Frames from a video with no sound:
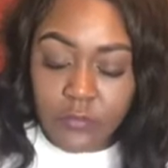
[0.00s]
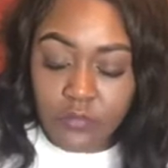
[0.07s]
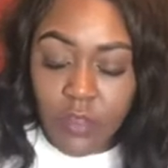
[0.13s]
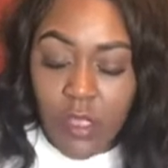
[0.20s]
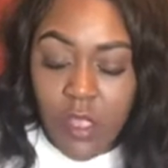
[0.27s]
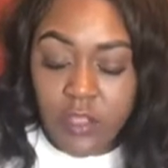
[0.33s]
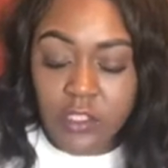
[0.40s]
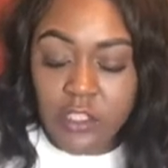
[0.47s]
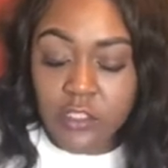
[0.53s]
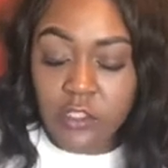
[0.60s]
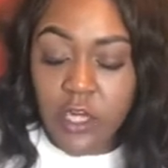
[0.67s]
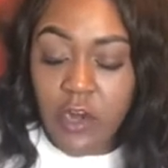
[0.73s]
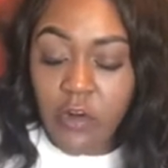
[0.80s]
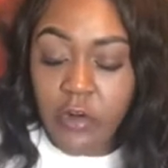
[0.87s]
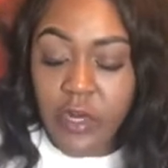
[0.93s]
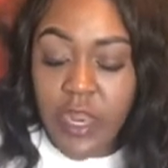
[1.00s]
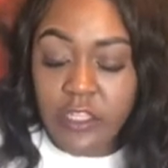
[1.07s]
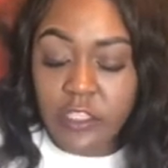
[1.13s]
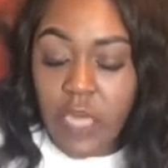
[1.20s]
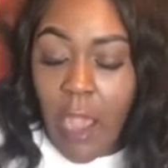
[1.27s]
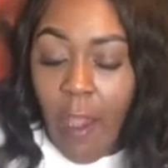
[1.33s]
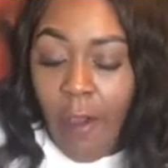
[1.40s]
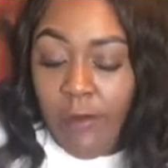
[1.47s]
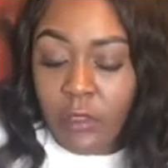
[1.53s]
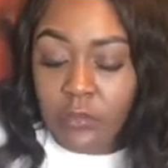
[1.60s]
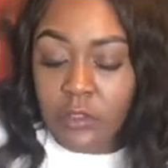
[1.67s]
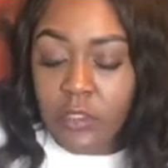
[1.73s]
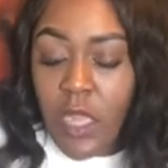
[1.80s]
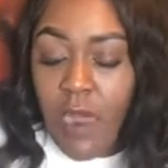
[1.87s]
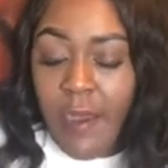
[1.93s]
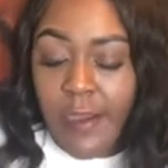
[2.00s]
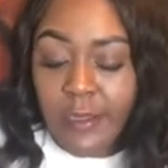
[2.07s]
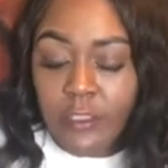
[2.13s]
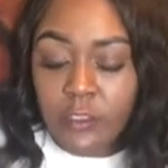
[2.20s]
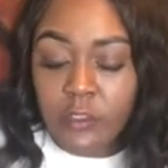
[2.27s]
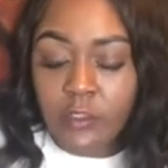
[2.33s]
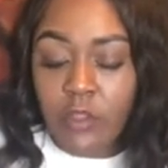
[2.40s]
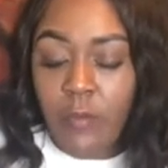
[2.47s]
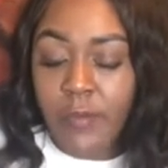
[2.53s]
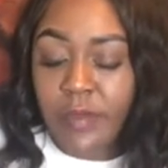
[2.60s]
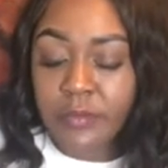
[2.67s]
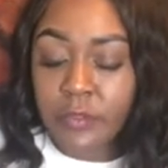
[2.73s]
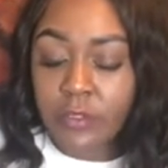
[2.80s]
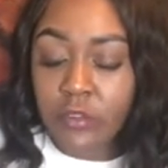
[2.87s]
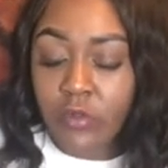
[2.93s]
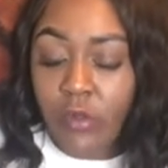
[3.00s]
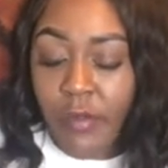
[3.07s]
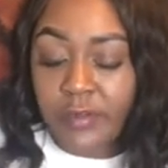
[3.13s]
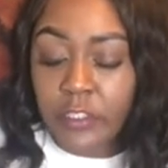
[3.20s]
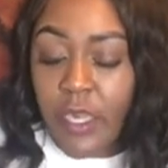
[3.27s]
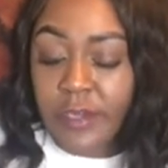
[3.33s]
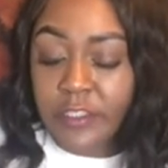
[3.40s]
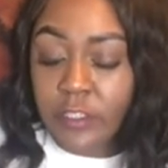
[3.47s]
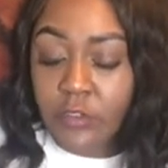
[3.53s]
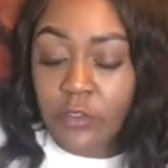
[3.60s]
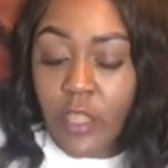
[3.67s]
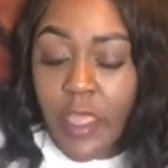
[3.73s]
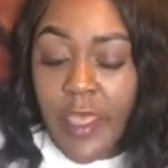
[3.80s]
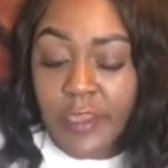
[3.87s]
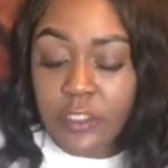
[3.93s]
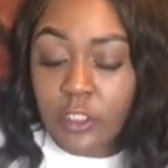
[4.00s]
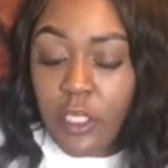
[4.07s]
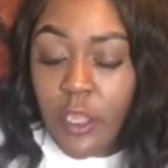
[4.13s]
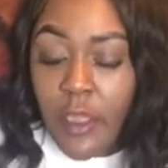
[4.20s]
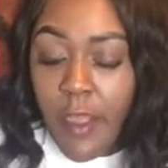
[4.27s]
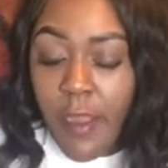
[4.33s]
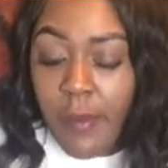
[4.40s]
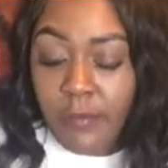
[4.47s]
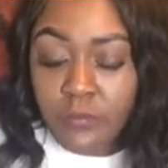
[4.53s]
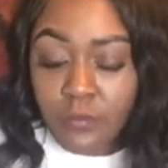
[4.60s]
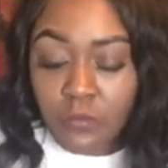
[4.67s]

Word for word: Did y'all try to create your own sauce? Some people try to use ketchup.